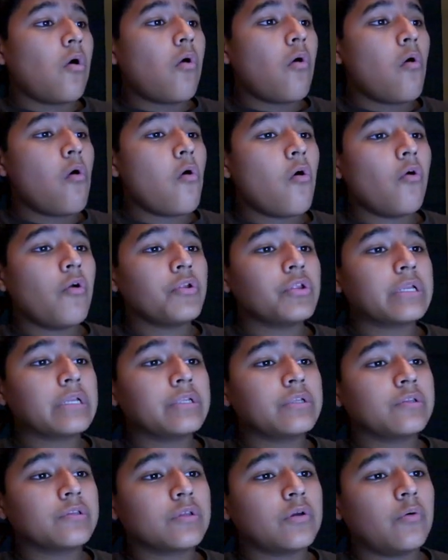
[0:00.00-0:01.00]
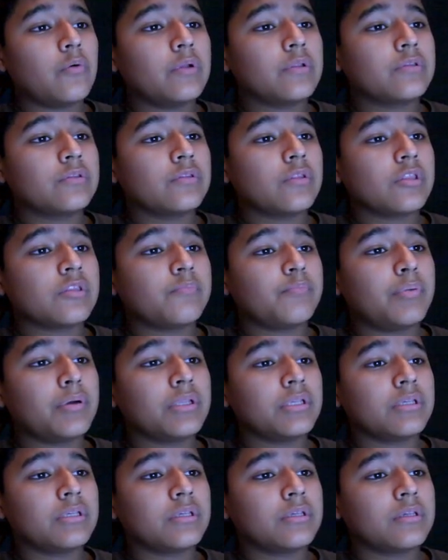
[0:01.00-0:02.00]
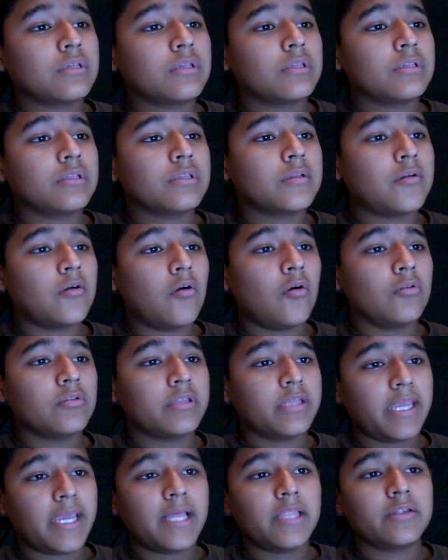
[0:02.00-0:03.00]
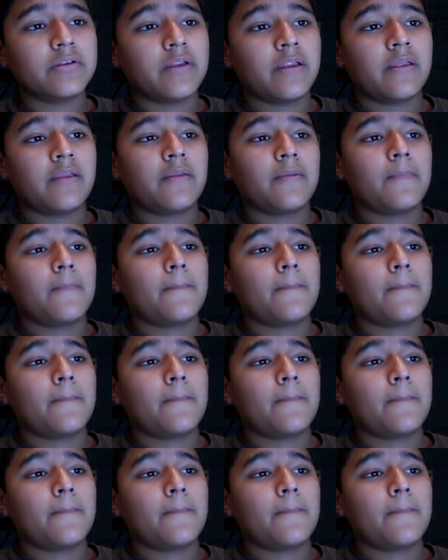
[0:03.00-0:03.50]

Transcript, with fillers: or you can just go into this button called gallery.